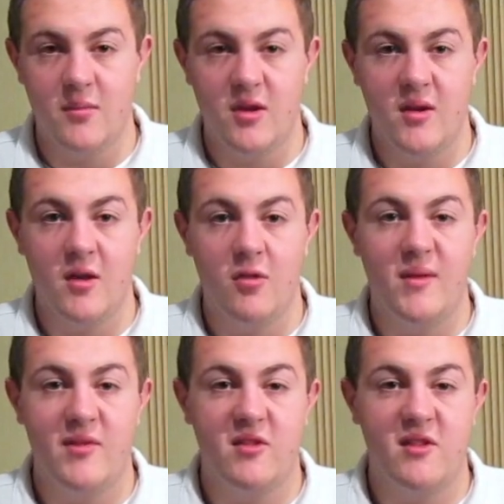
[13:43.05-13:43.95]
They're
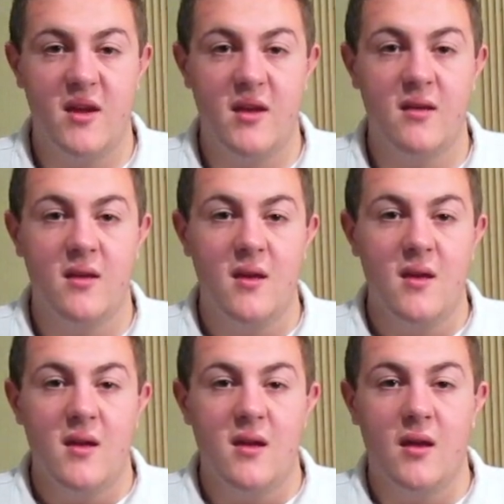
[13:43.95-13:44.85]
basically saying,
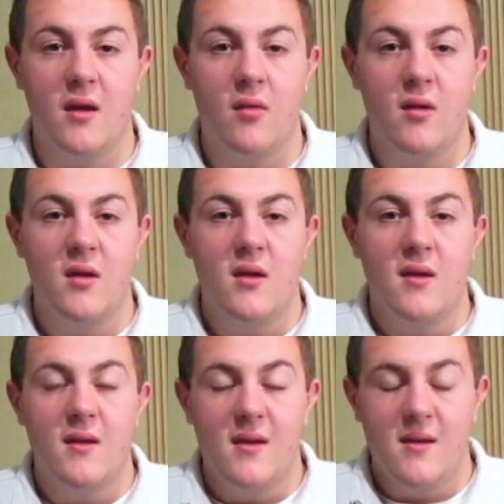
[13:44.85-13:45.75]

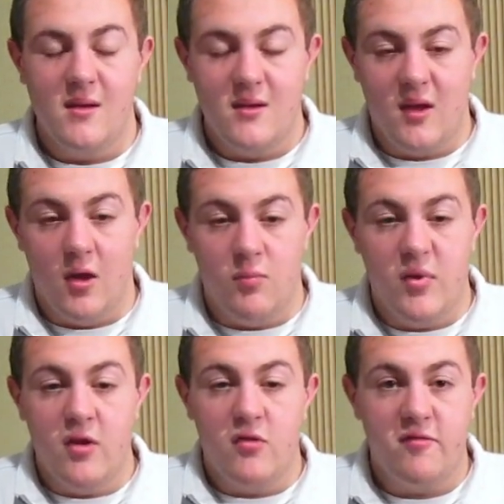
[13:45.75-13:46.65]
put your